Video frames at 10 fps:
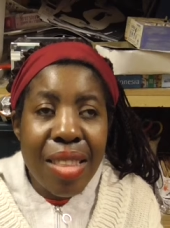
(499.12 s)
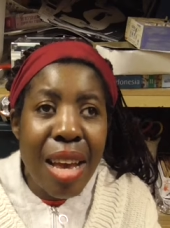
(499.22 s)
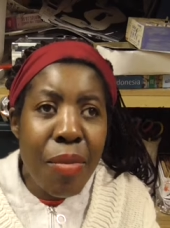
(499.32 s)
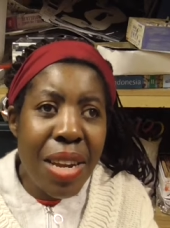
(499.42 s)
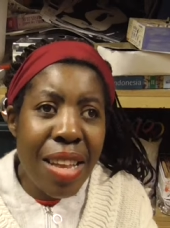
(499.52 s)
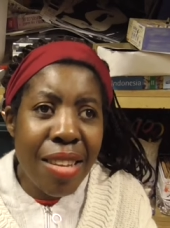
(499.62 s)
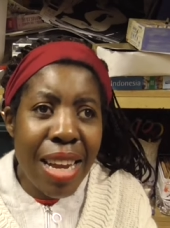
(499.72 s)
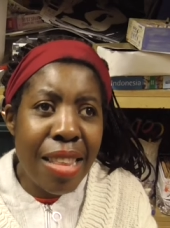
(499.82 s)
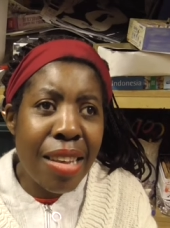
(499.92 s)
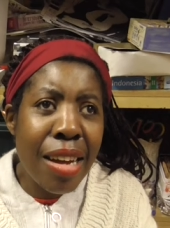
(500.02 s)
Ten minutes
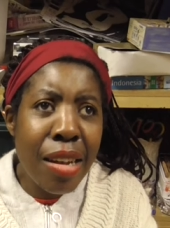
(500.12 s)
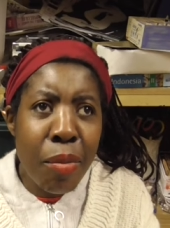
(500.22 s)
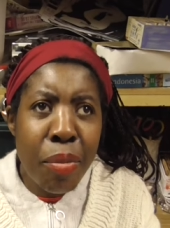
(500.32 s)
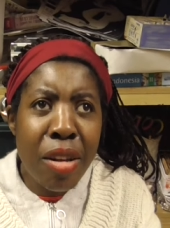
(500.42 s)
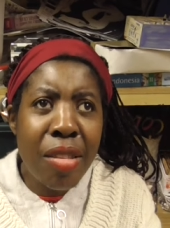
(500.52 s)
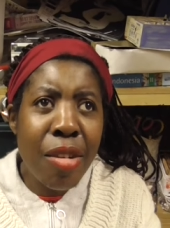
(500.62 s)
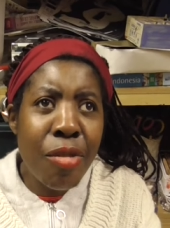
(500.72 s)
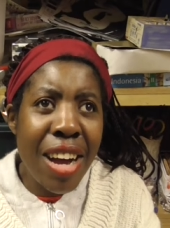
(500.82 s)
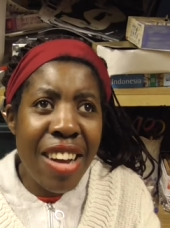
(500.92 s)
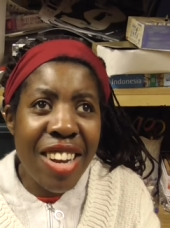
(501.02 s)
later, the boss
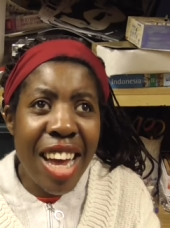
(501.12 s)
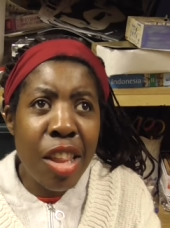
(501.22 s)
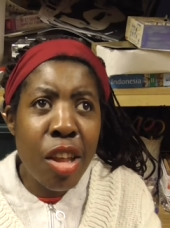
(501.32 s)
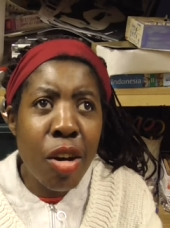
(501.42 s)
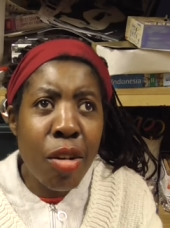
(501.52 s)
arrived at the